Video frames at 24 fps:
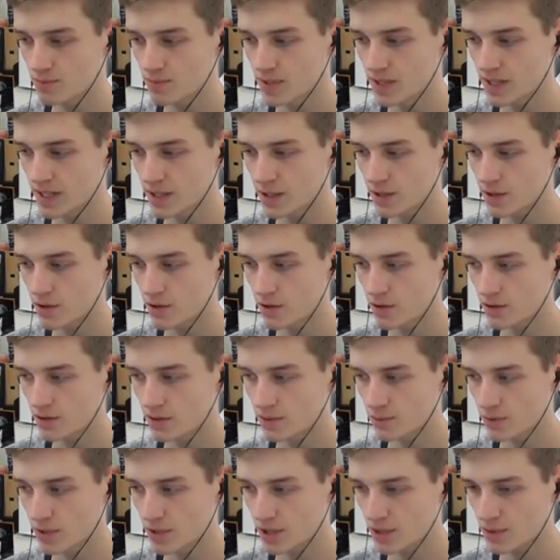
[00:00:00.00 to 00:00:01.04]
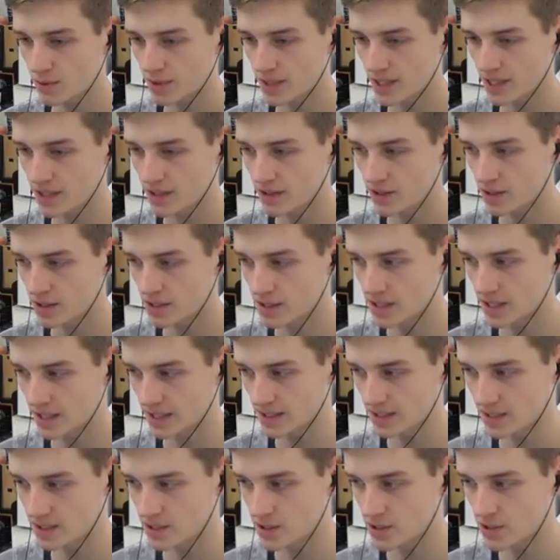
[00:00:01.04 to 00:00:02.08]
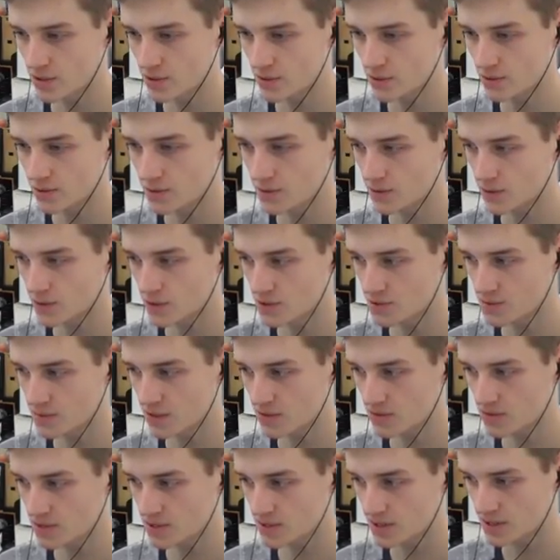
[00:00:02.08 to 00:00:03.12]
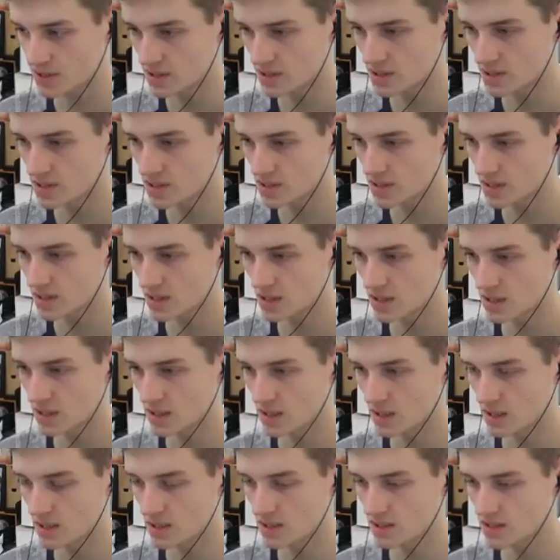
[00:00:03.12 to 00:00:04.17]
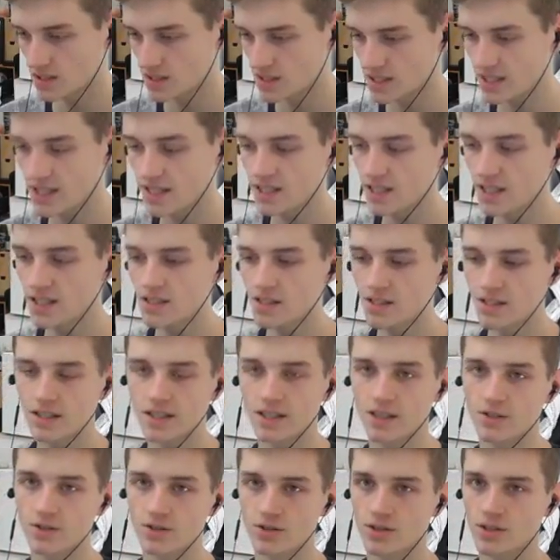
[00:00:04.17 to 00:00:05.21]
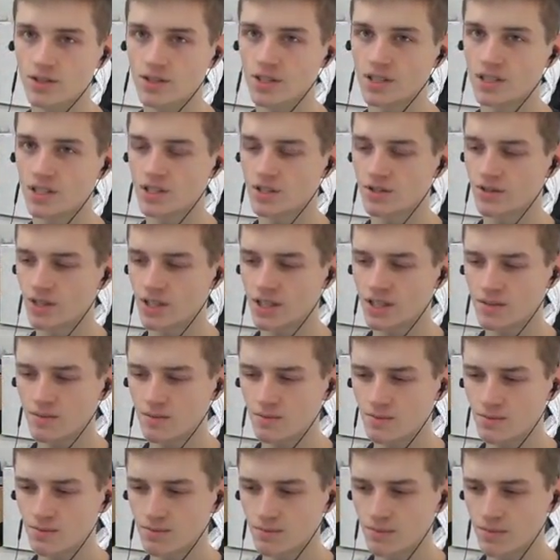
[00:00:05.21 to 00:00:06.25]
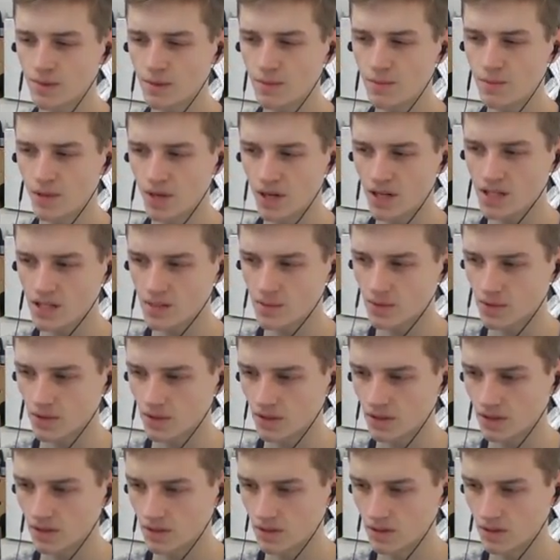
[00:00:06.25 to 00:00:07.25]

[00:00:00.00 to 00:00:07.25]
like an early breakaway on like the two first mountains, since he, he's not a yellow jersey, so that's maybe possible